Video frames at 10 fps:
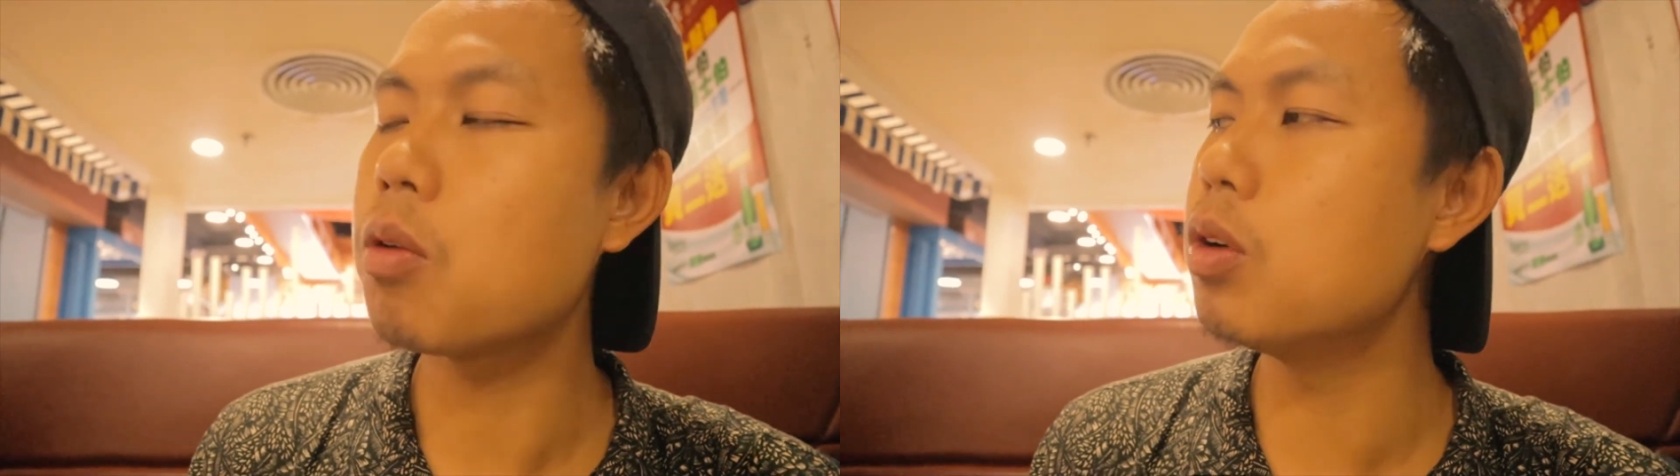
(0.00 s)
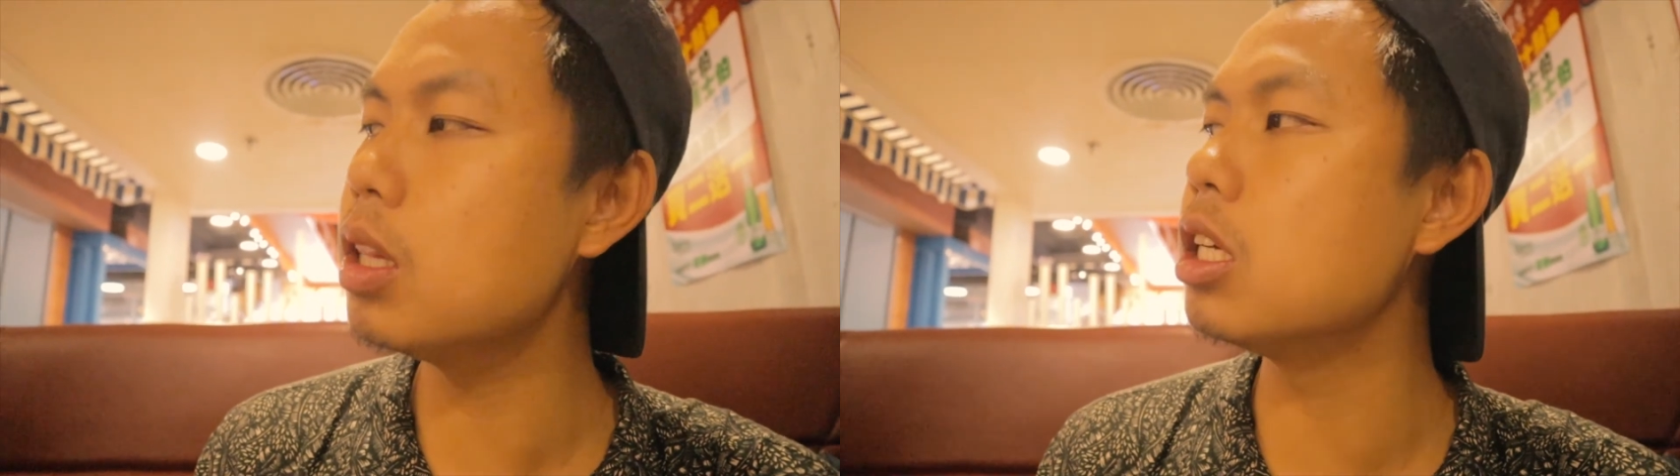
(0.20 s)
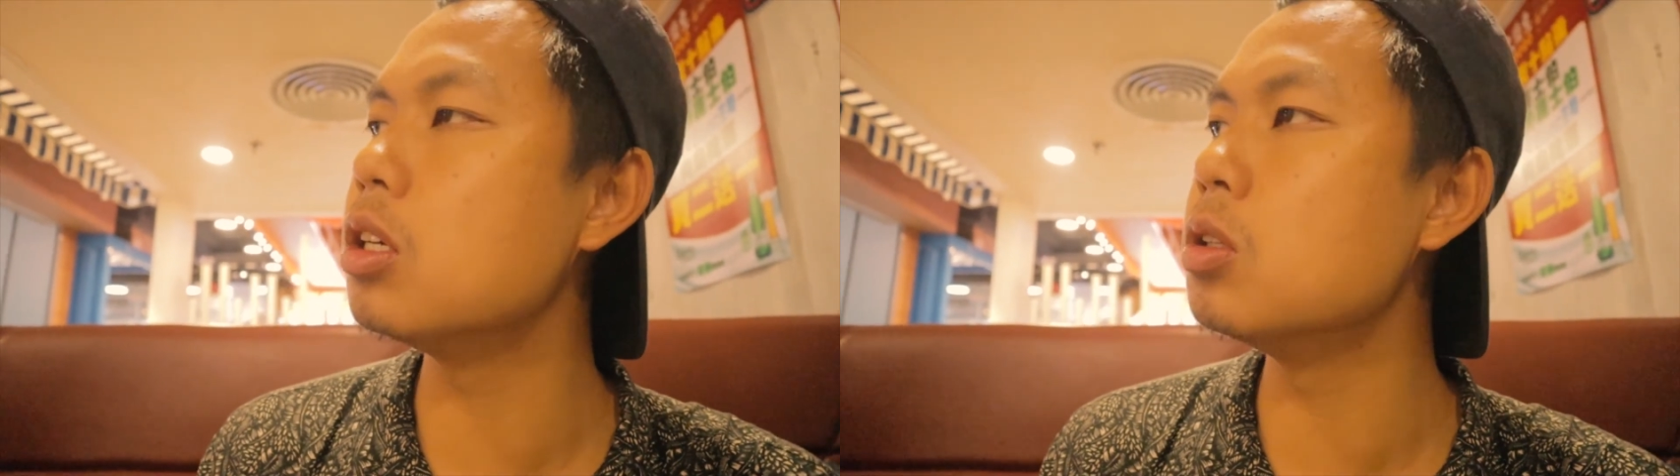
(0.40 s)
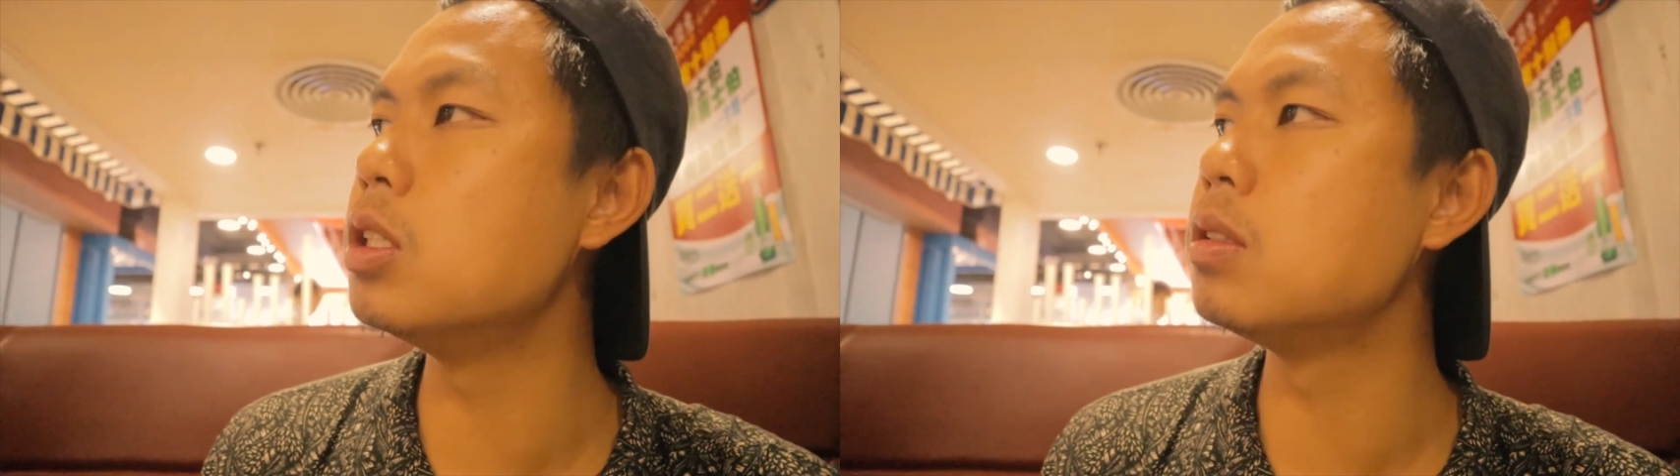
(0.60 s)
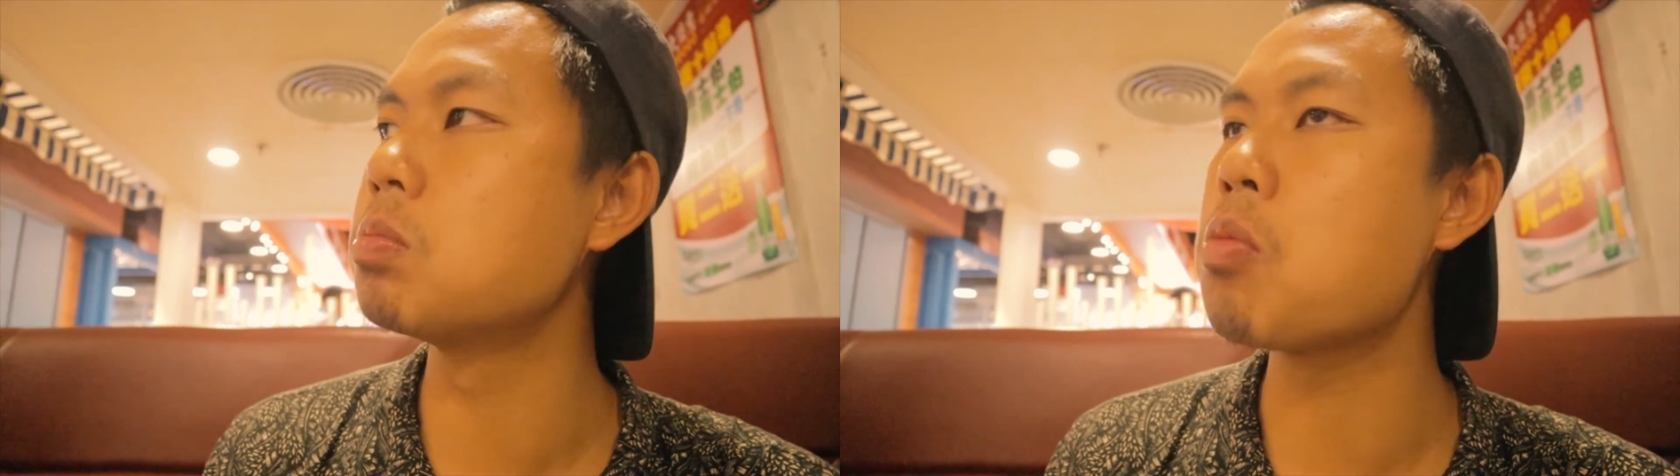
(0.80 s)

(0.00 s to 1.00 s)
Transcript: really good